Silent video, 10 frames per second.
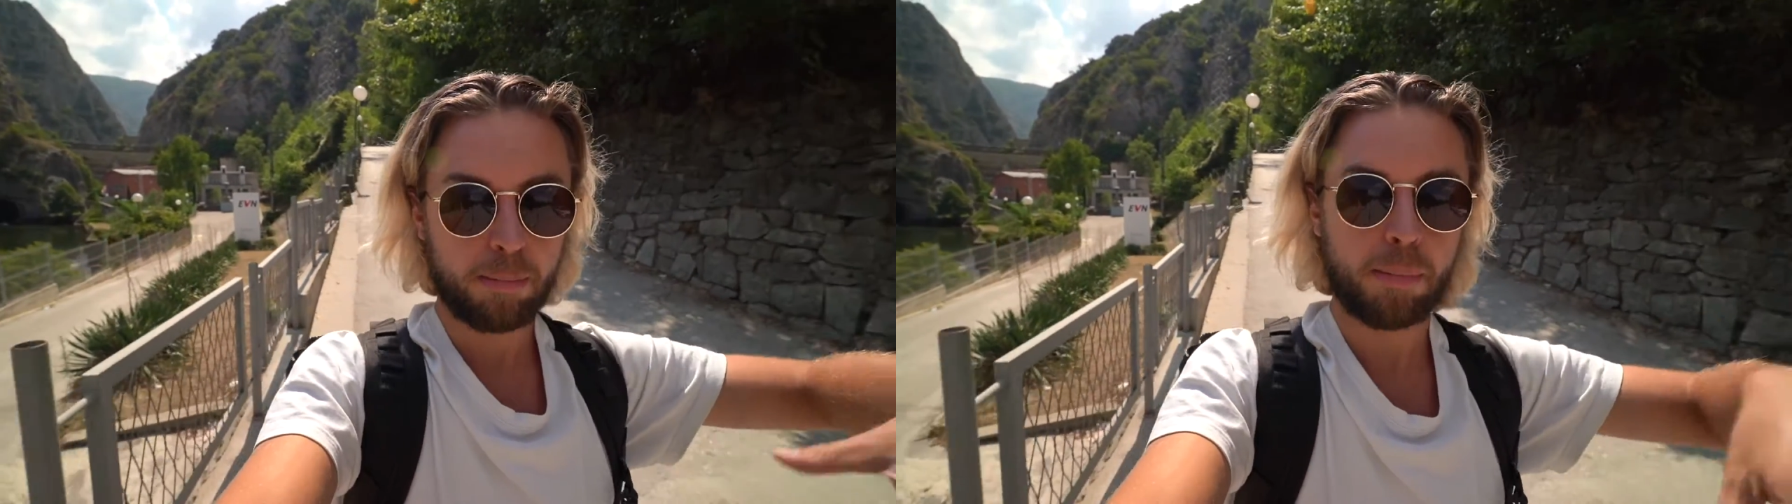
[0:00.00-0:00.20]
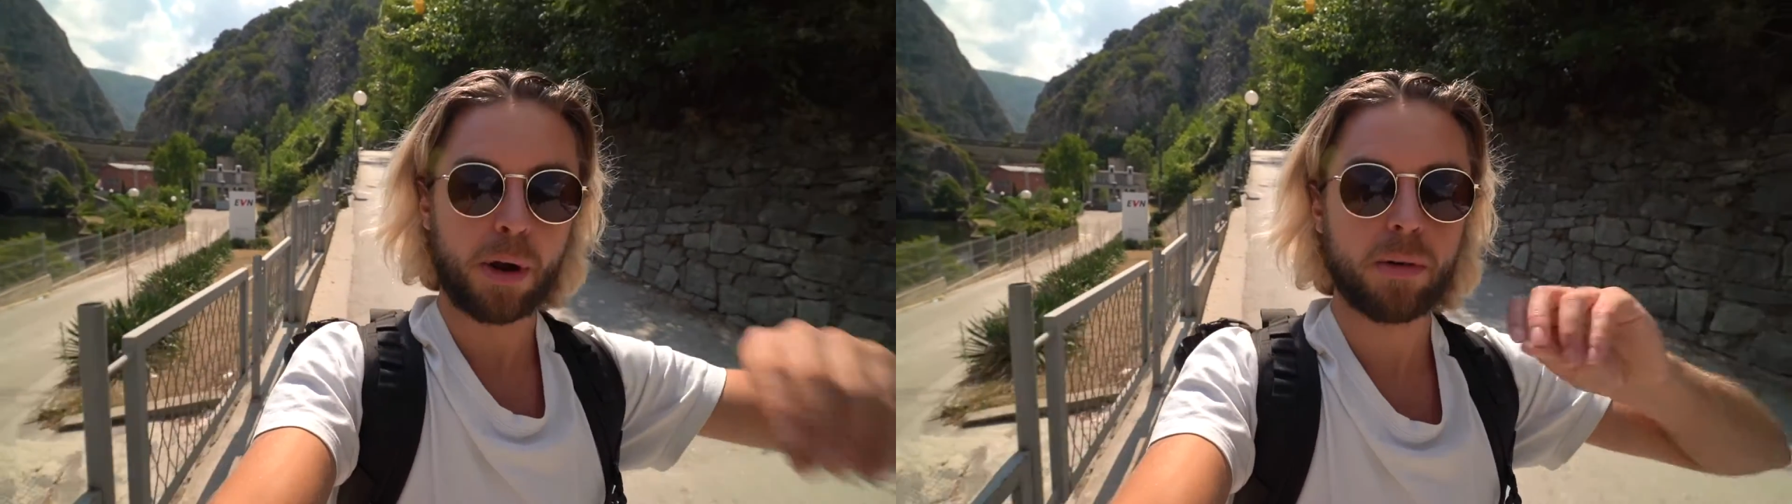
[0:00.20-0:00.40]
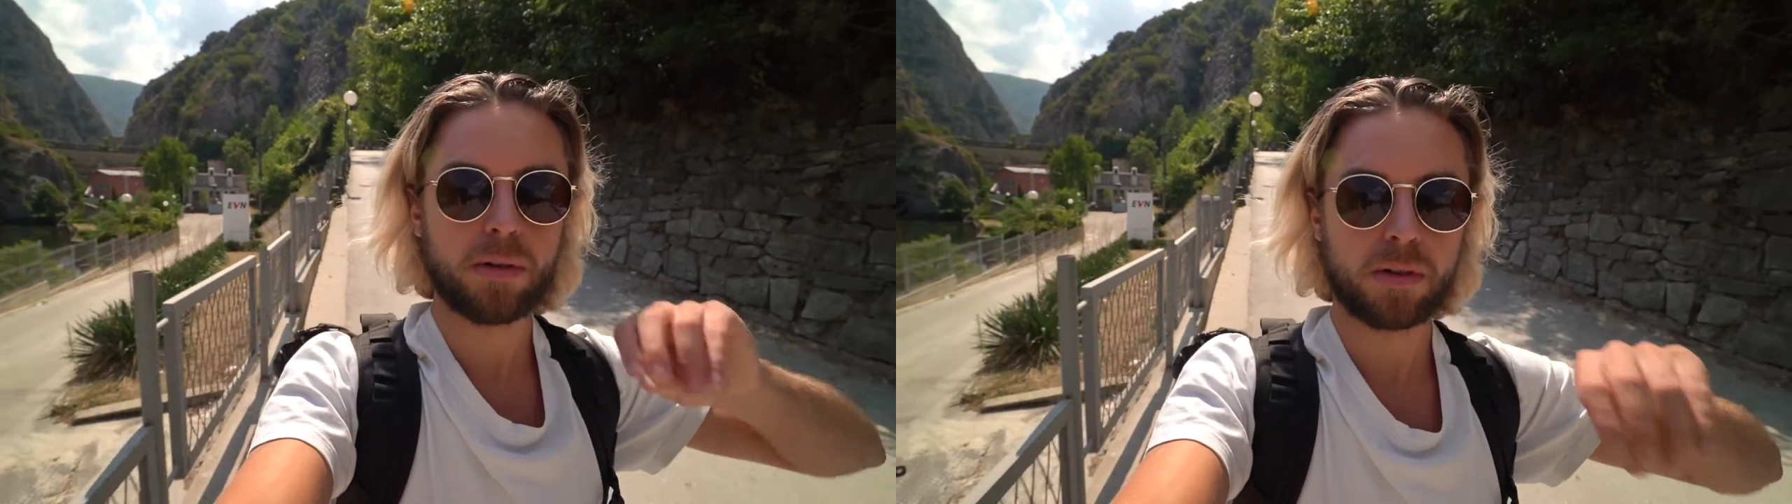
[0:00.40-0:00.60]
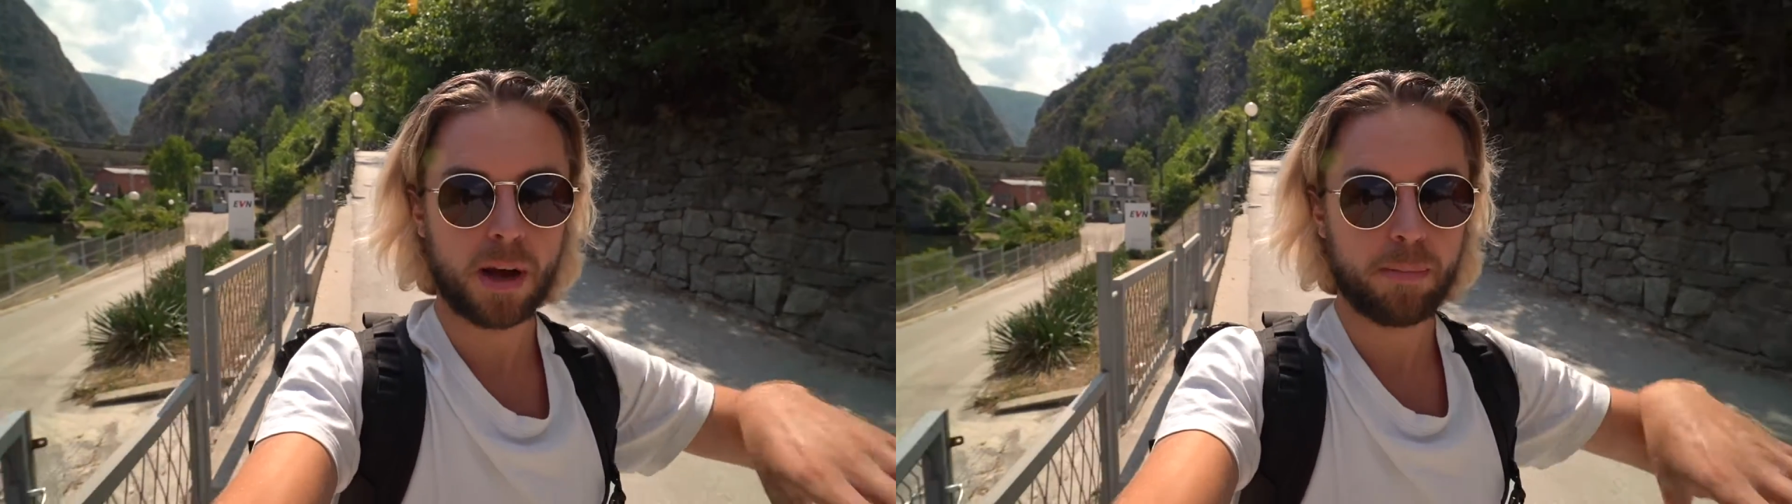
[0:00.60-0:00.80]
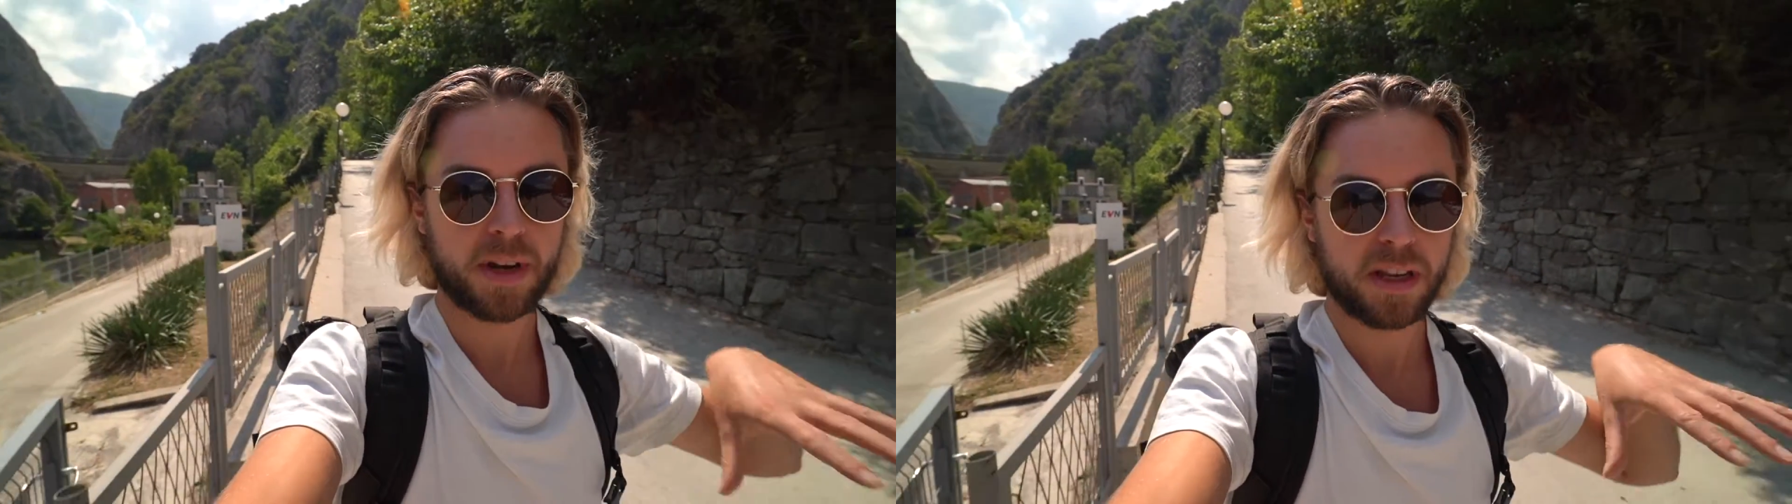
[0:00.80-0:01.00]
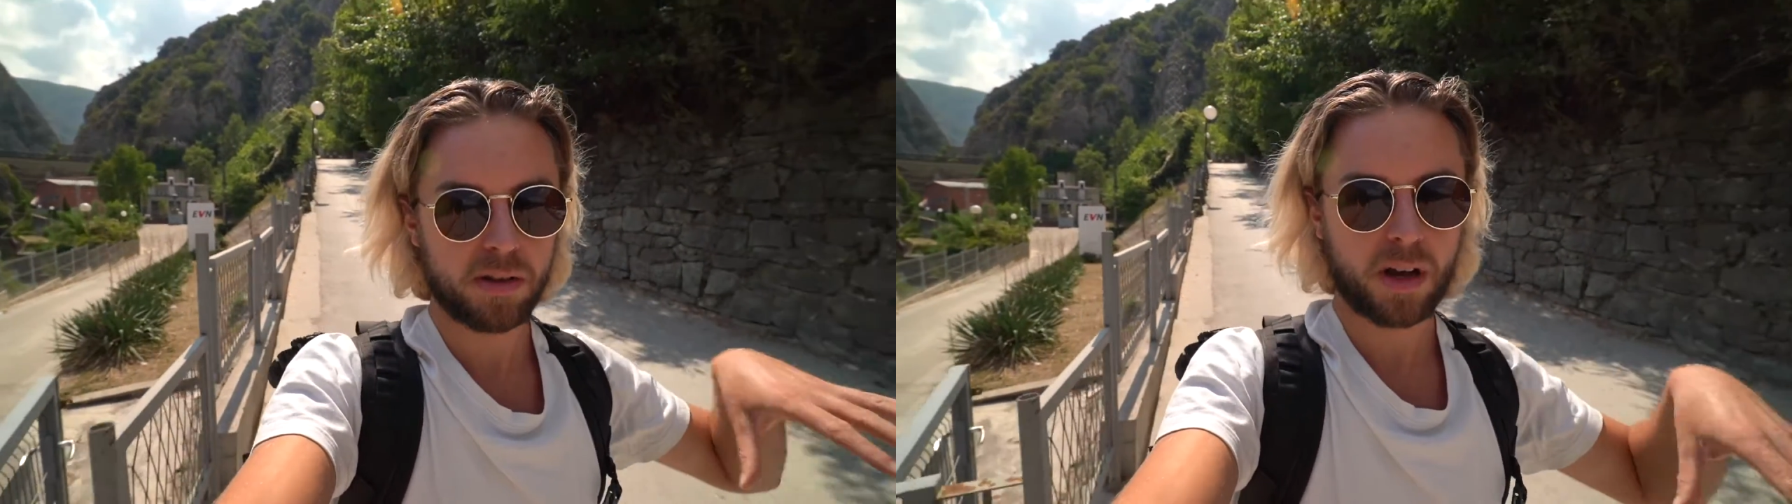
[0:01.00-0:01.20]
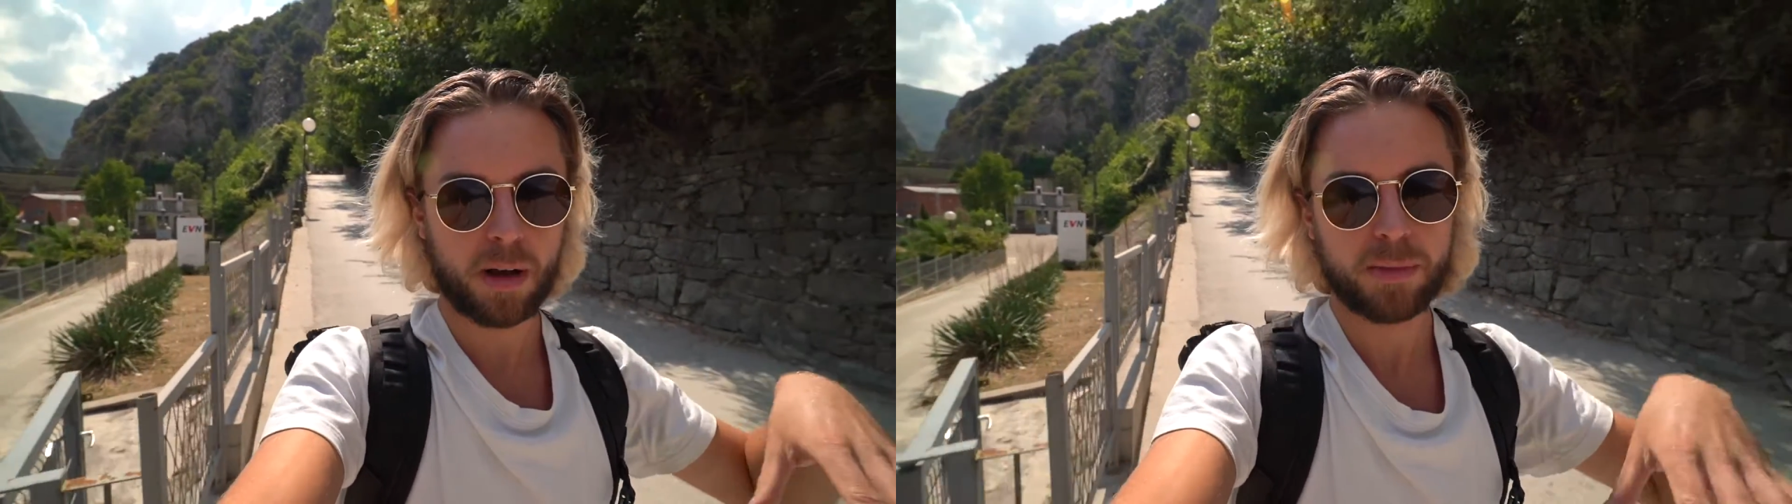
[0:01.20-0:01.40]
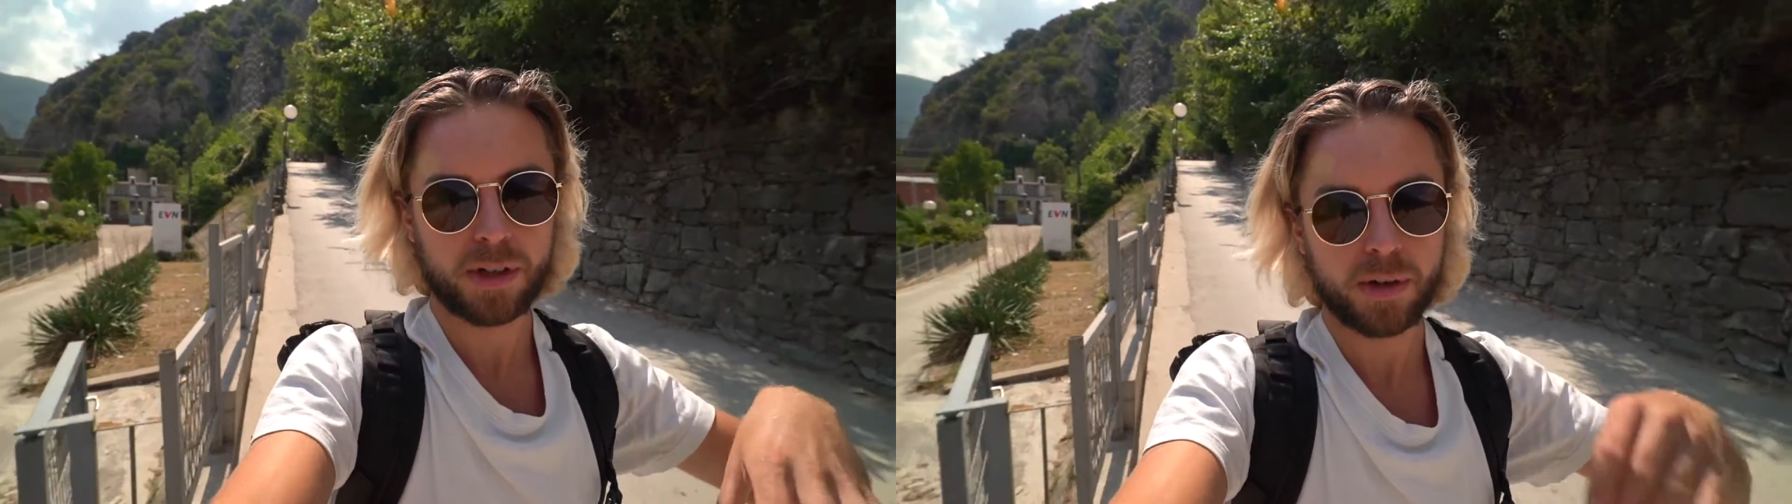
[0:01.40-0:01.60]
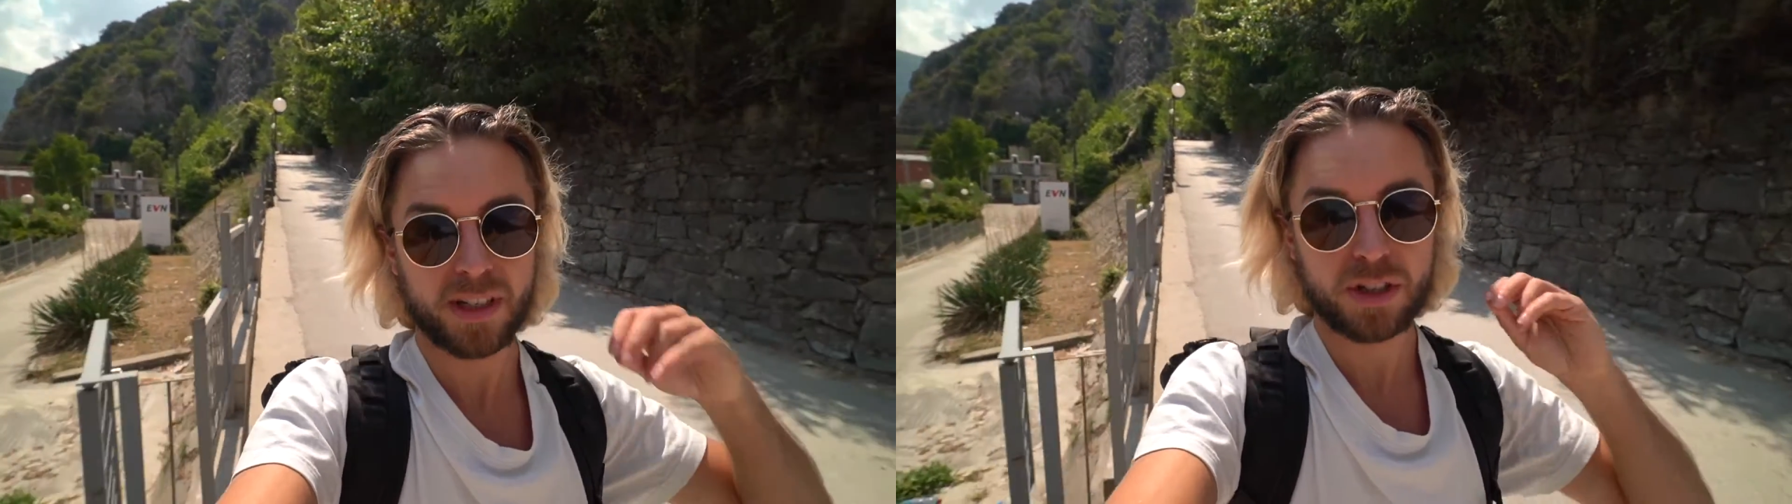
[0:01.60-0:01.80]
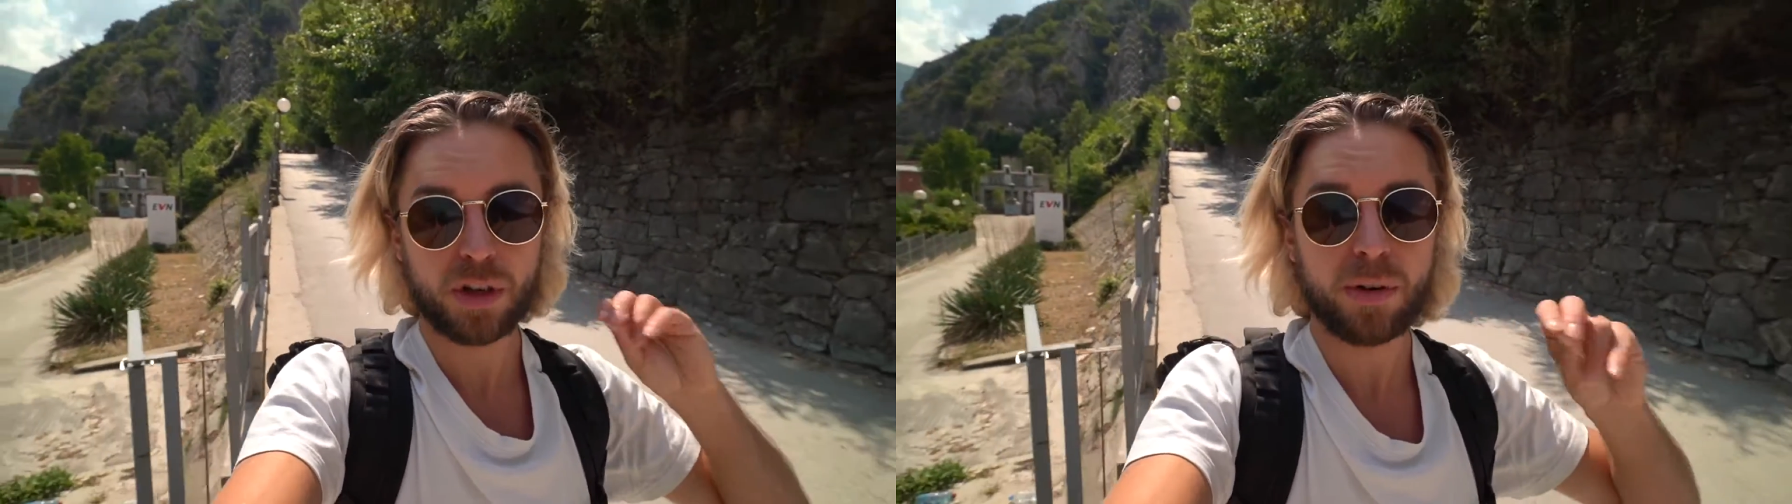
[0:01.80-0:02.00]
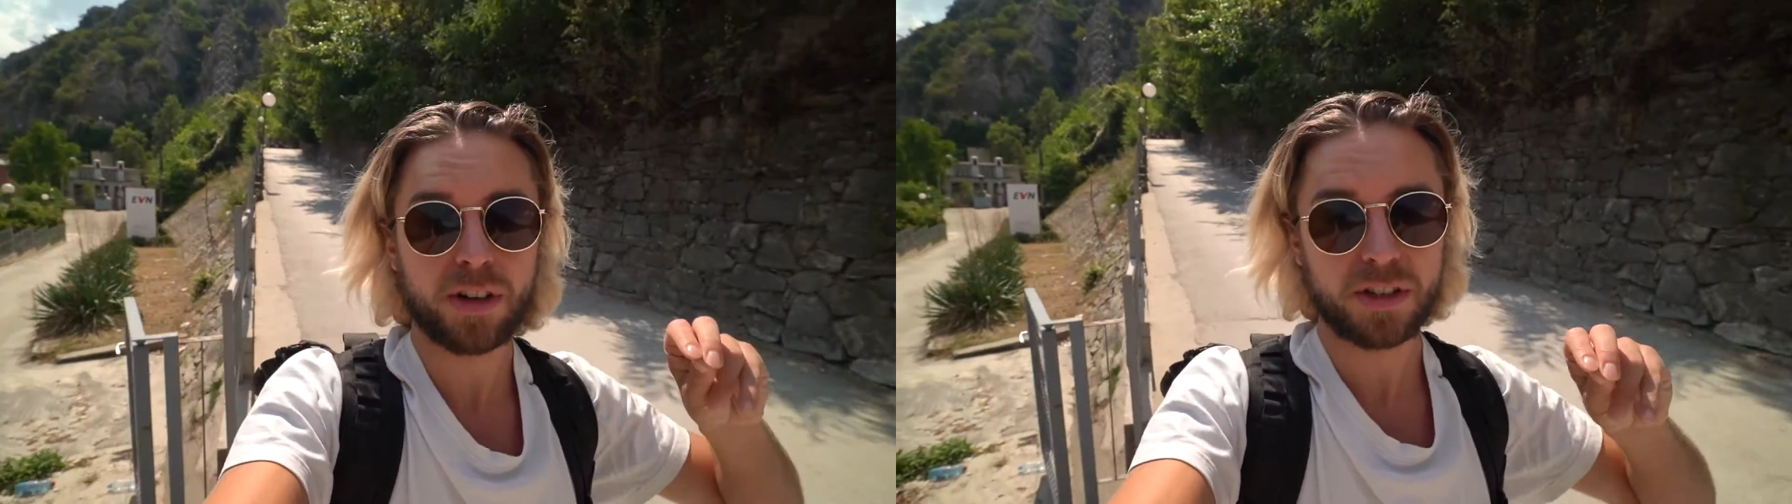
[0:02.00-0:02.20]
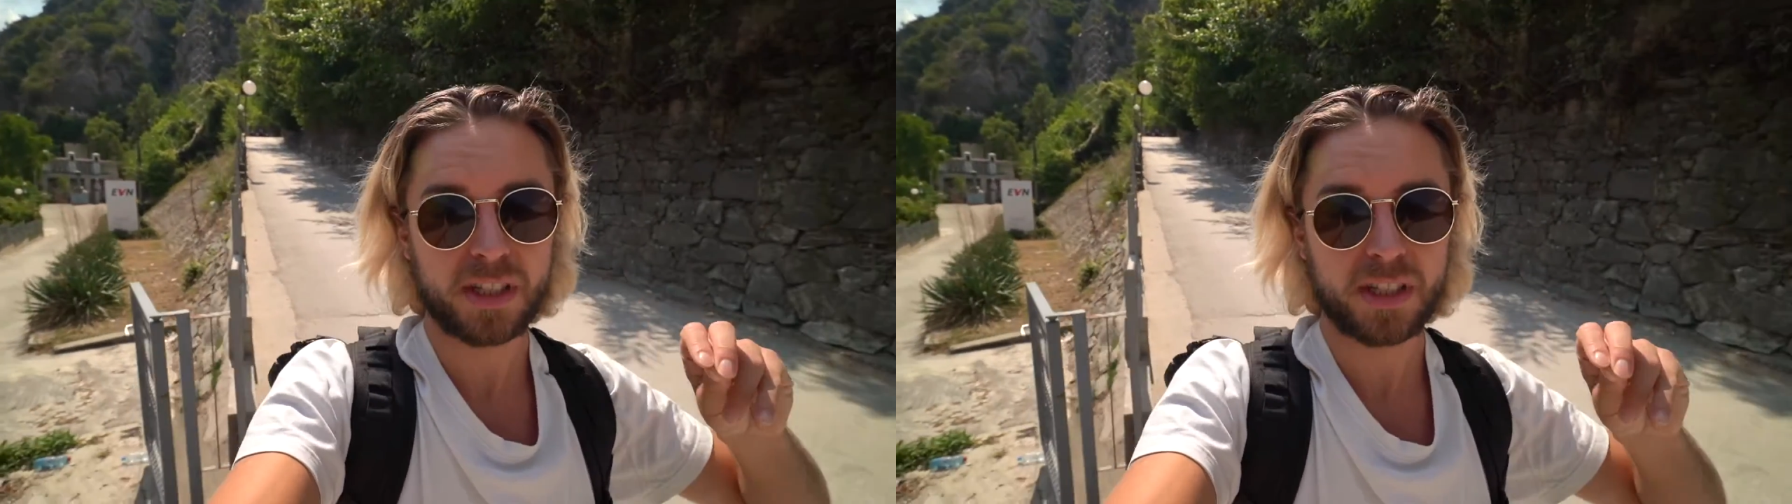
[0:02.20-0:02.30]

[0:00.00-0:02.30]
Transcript: boat company you come to, it's 200